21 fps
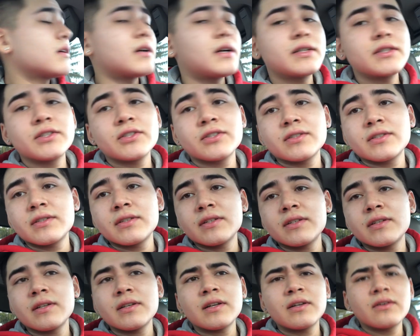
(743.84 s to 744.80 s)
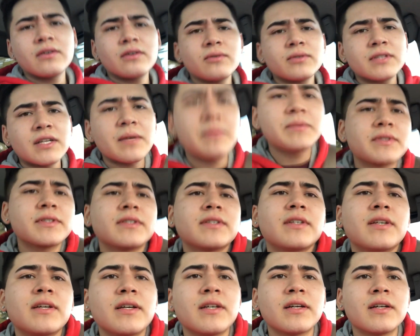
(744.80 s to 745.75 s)
I don't know, what time is it?
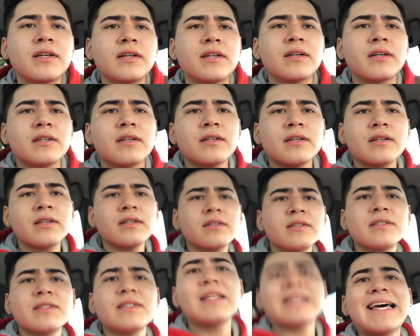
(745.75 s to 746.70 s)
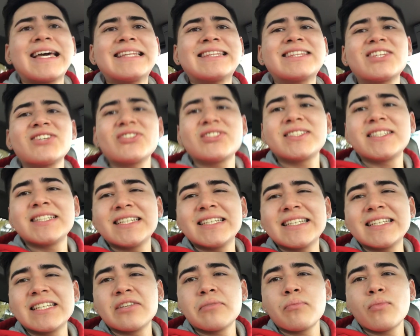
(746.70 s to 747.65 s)
It's
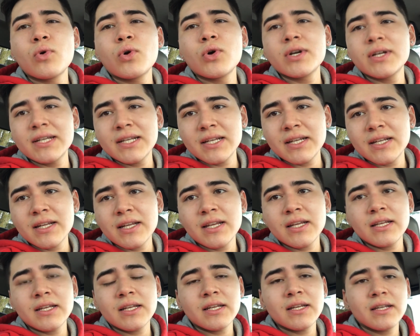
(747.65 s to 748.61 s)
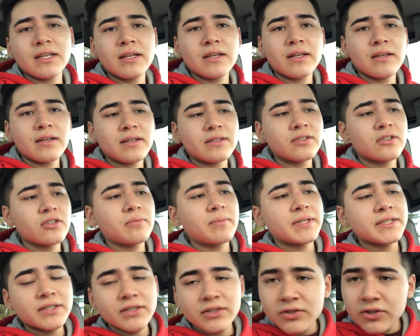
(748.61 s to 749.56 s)
9:13 in the morning. Took
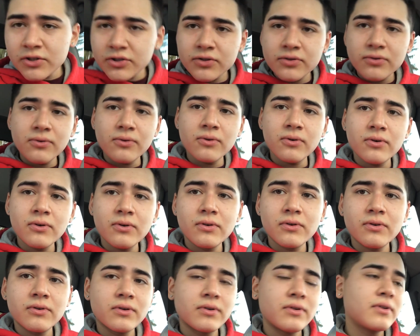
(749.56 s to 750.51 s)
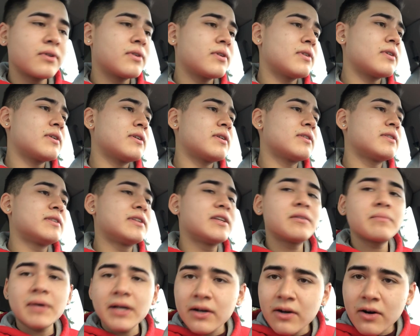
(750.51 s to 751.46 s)
my sister to school.
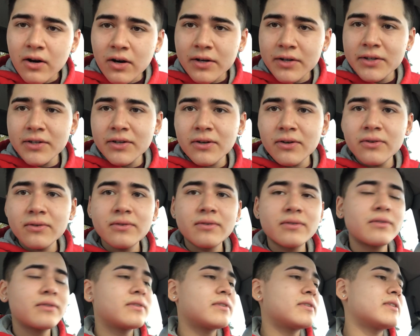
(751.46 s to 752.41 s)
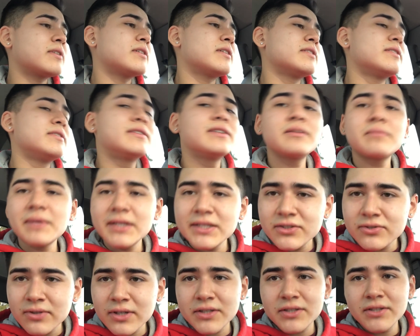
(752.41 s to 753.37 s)
Did my cardio. Did my
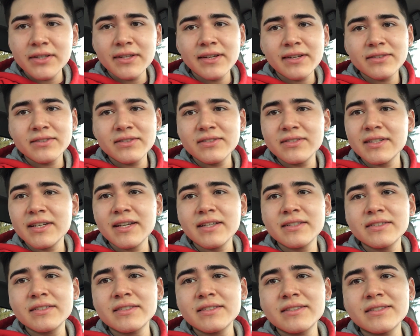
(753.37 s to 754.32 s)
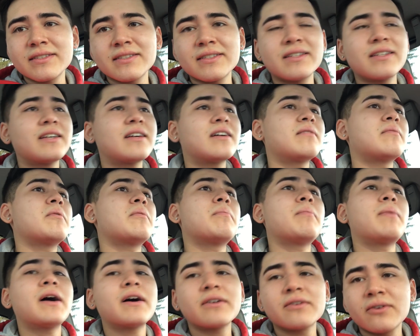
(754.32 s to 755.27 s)
stretching exercises. I'm
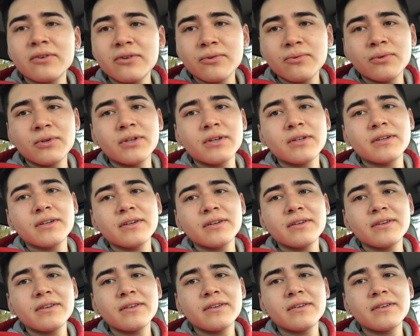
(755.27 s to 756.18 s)
about to go to work.